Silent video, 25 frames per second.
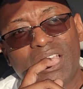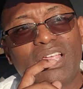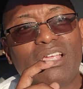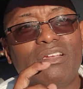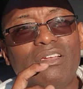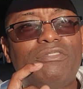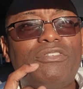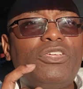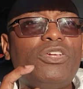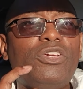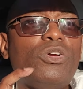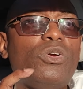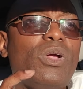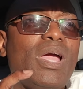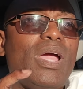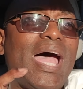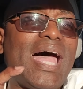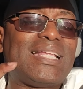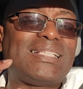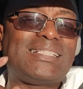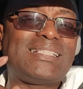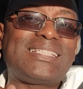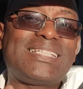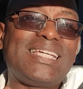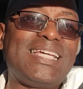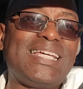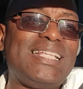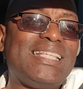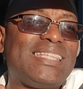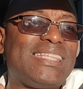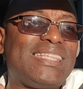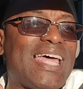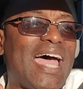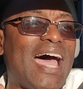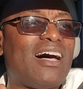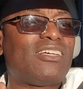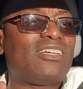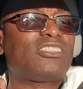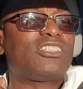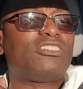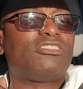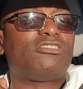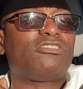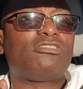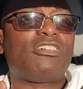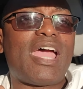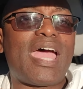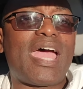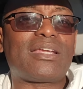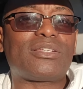If you got
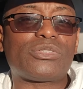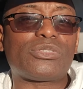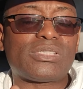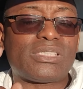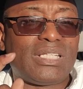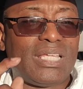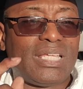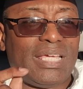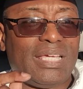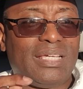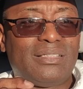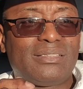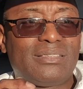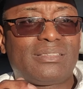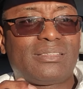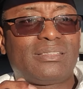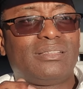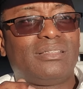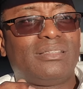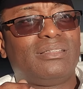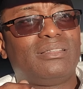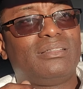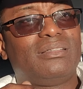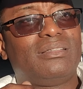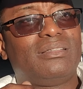10,000 rattlesnakes